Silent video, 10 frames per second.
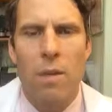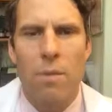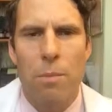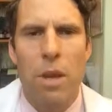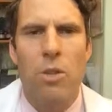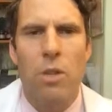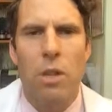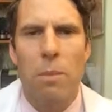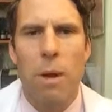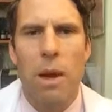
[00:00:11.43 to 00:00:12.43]

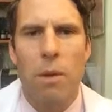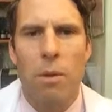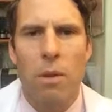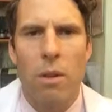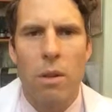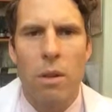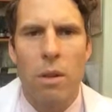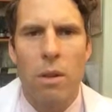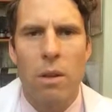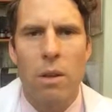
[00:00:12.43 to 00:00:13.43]
information about
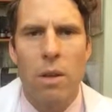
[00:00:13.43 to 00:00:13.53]
the